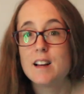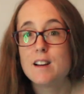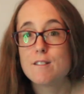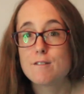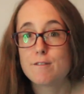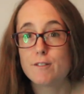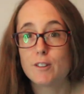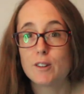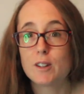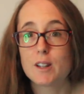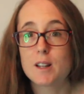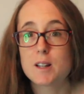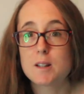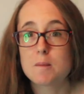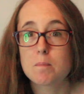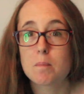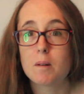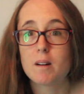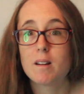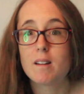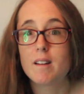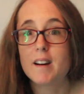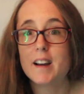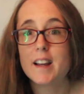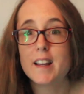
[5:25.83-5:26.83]
followed
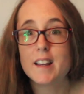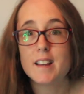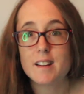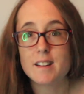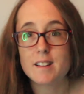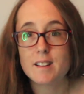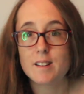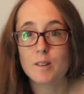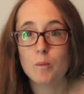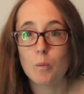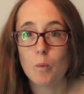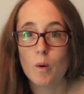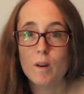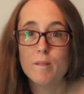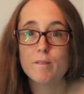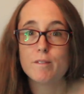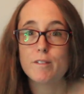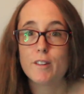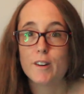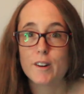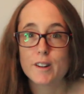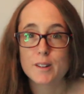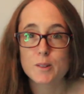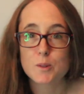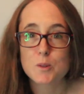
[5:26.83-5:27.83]
by one
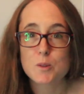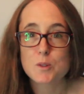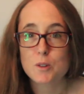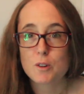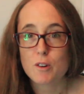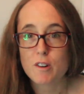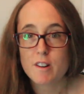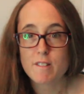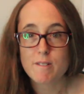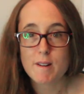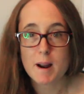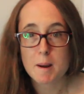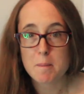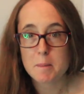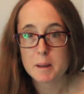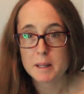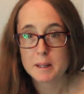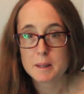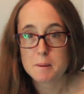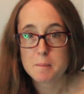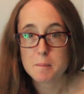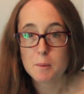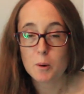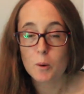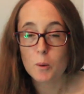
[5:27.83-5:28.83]
final story wrapping
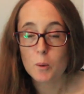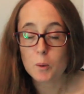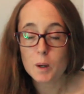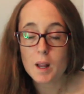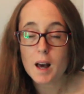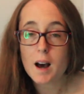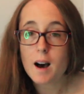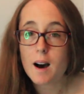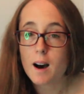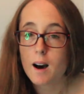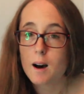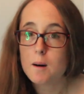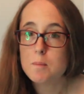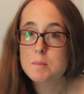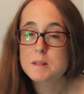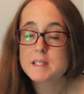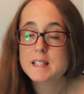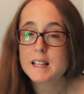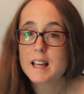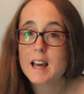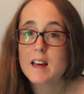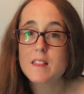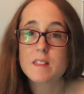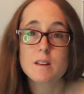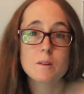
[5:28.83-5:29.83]
them all up
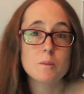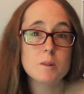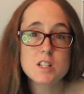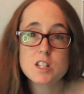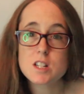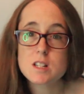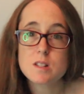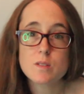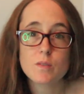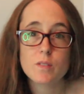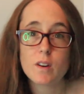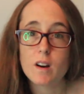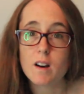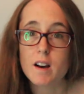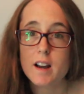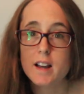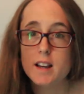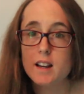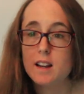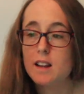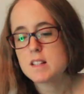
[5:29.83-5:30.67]
together, which is fine.